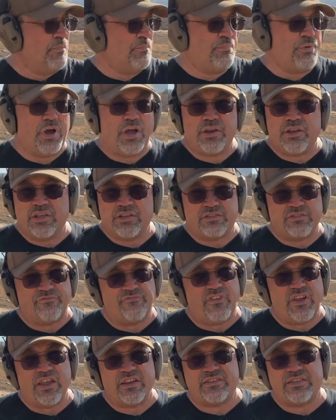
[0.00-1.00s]
But it's a
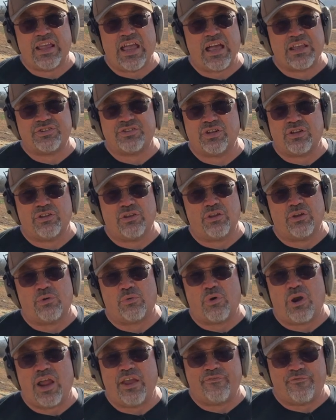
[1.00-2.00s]
fantastic little
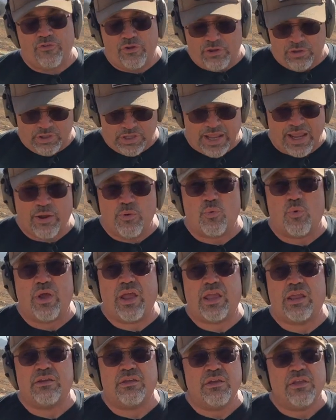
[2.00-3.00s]
rifle,
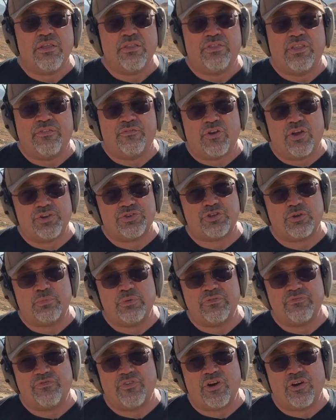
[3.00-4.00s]
lightweight. They've also
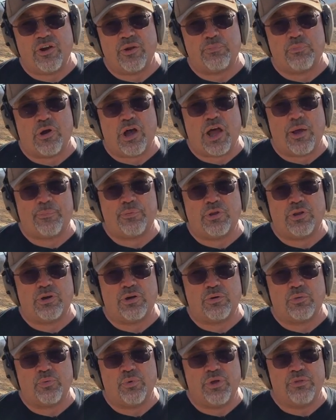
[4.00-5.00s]
been very
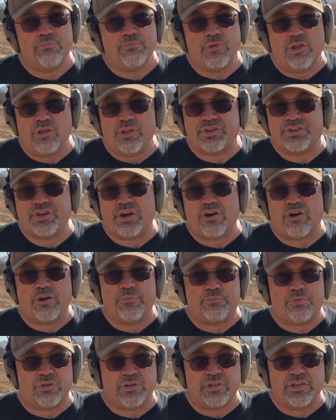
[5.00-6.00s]
popular with
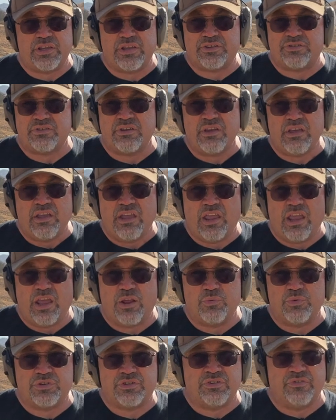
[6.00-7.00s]
military, police,
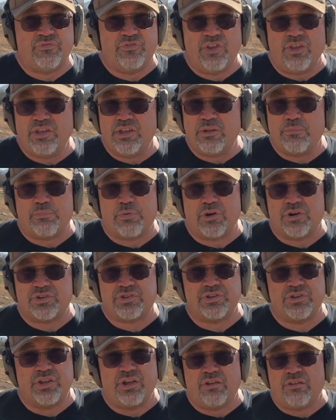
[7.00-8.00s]
and with civilian
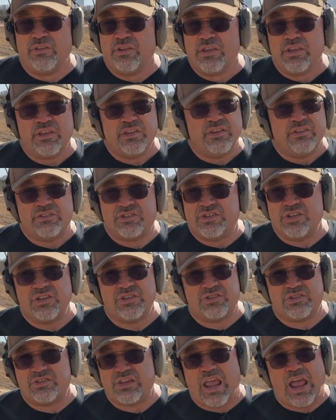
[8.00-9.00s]
personnel
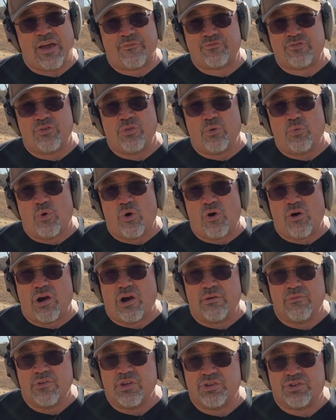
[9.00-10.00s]
since after the
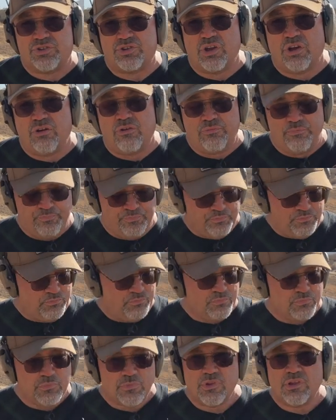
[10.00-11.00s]
war. So
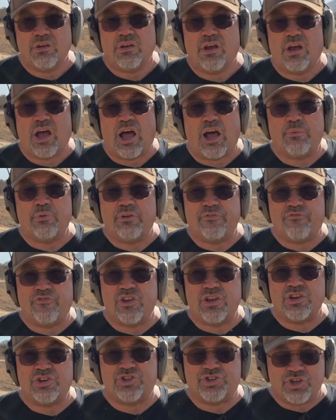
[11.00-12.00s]
I'm going to
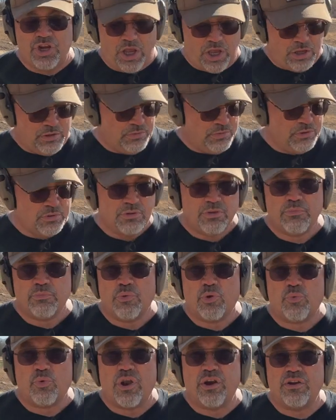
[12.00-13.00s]
finish uh,
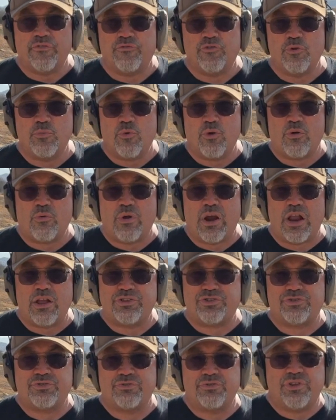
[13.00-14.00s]
running a few more
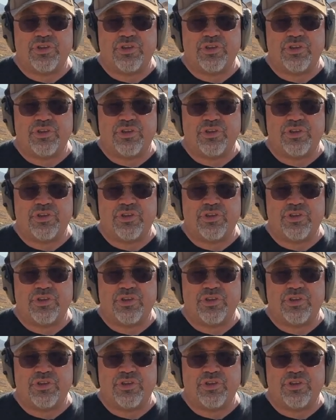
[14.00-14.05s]
rounds through